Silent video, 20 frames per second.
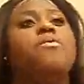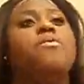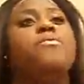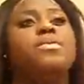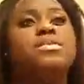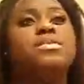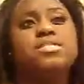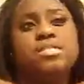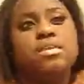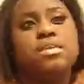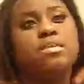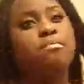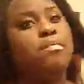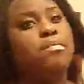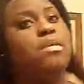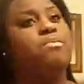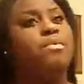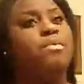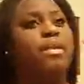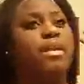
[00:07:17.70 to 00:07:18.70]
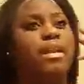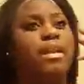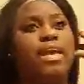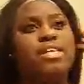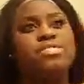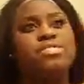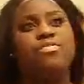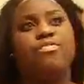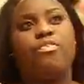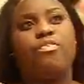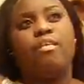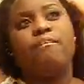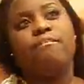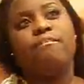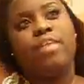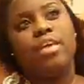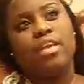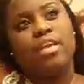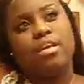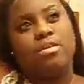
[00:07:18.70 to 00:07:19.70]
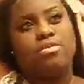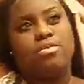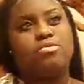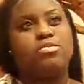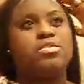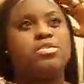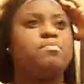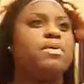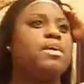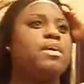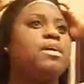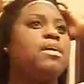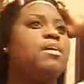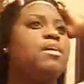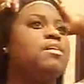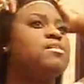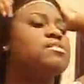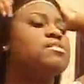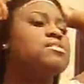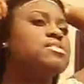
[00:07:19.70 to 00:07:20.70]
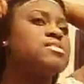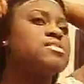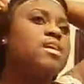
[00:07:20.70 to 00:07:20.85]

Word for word: always see me with lace front videos because